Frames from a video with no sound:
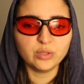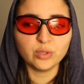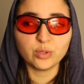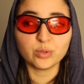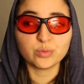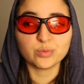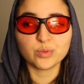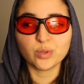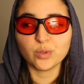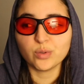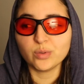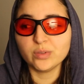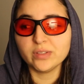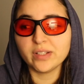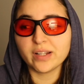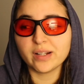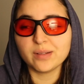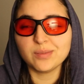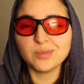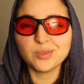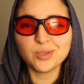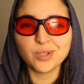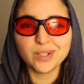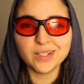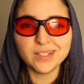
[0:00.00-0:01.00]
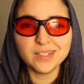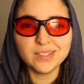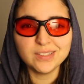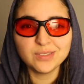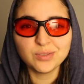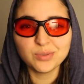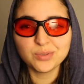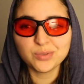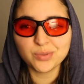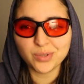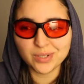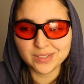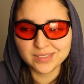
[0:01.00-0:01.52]
role that I'm trying
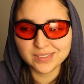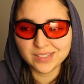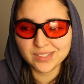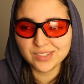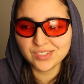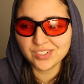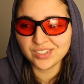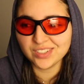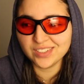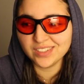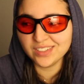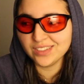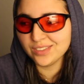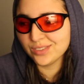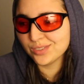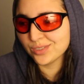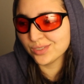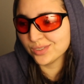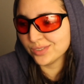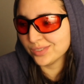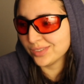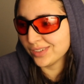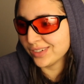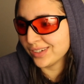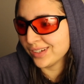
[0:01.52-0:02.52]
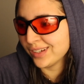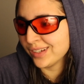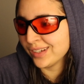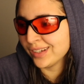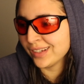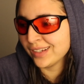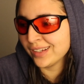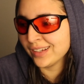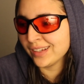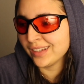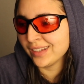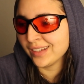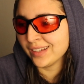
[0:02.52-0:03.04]
to transition into.
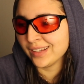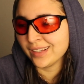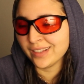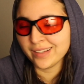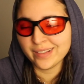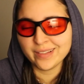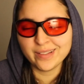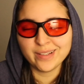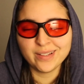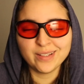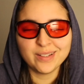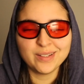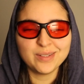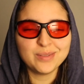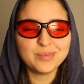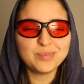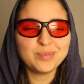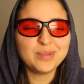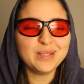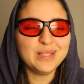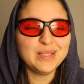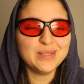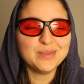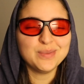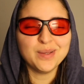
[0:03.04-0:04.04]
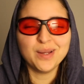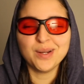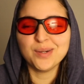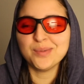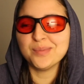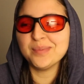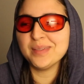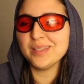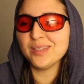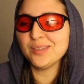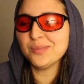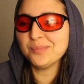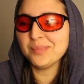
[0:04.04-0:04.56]
Please bear
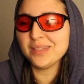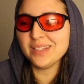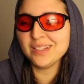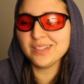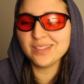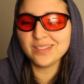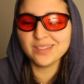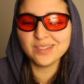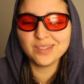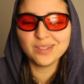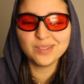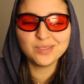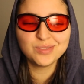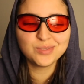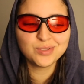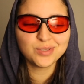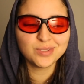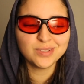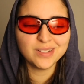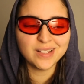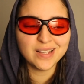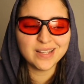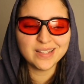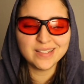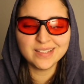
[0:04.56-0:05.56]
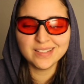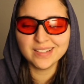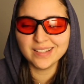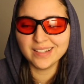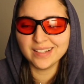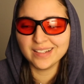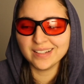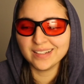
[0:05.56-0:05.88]
with me today.